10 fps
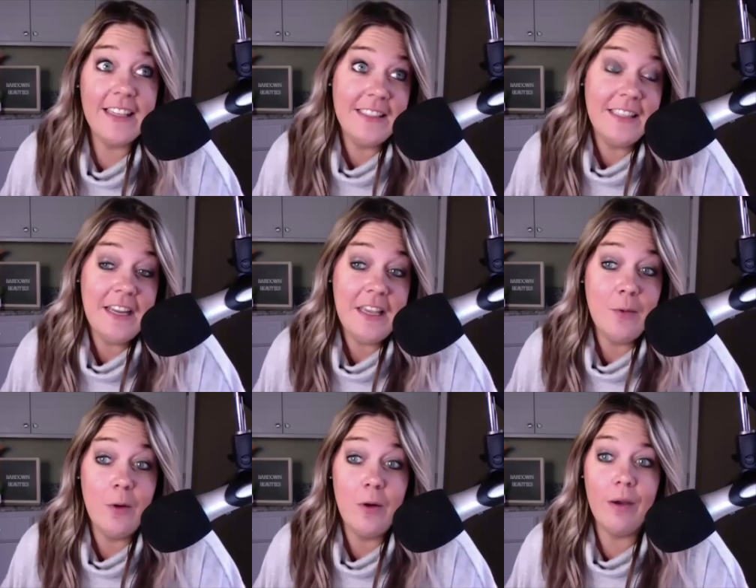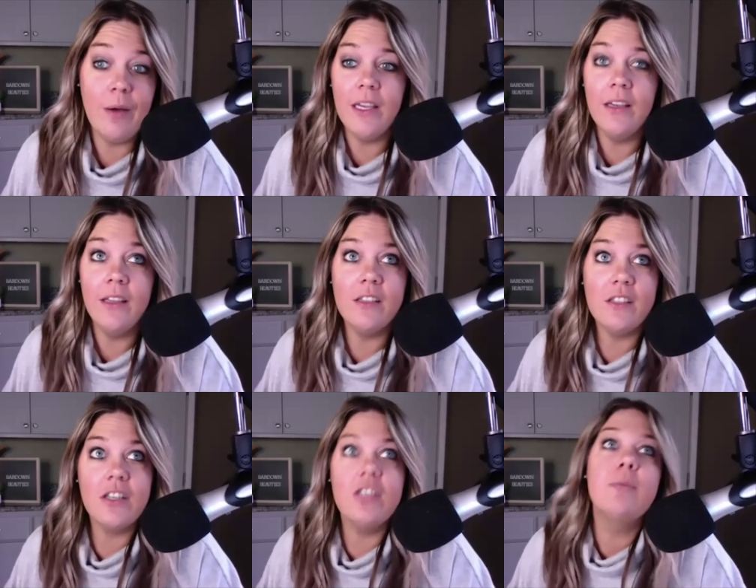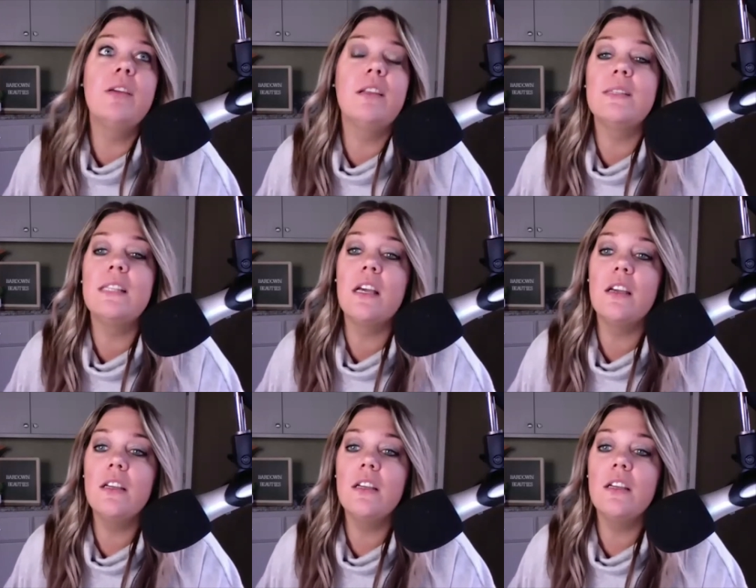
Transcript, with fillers: said he wrote about me in the Star Tribune. That was that good.